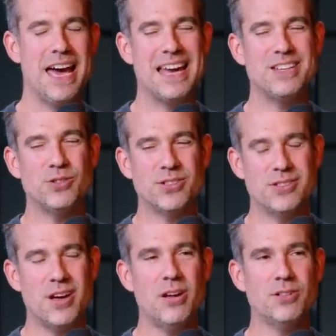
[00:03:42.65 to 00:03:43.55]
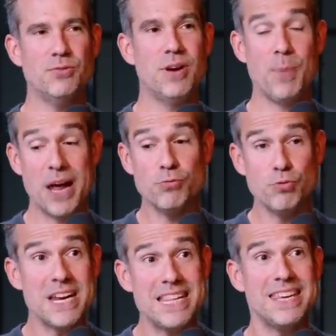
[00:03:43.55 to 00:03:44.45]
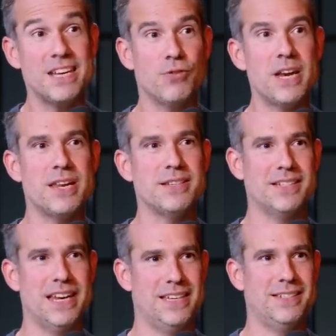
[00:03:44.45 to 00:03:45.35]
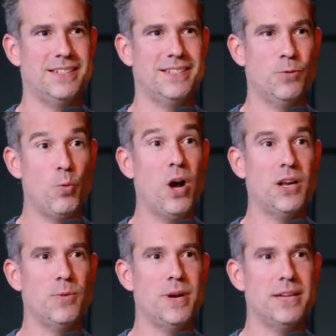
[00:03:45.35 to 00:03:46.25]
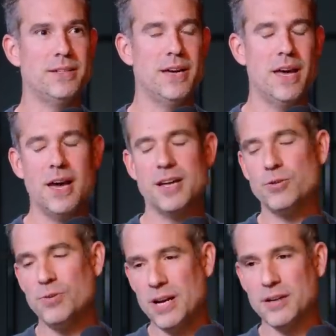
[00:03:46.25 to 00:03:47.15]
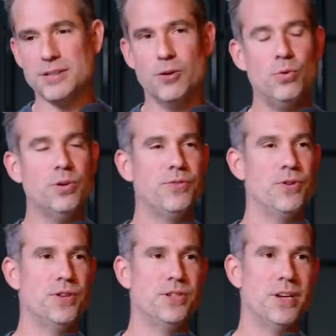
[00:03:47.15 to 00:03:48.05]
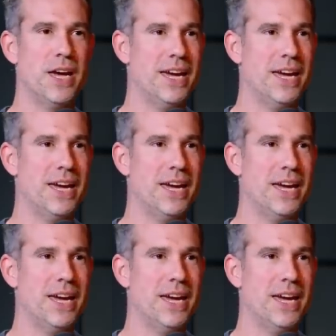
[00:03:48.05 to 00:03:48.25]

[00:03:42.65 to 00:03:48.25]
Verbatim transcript: And you'll start to read the ingredients lists while you eat. And you'll realize that all the food has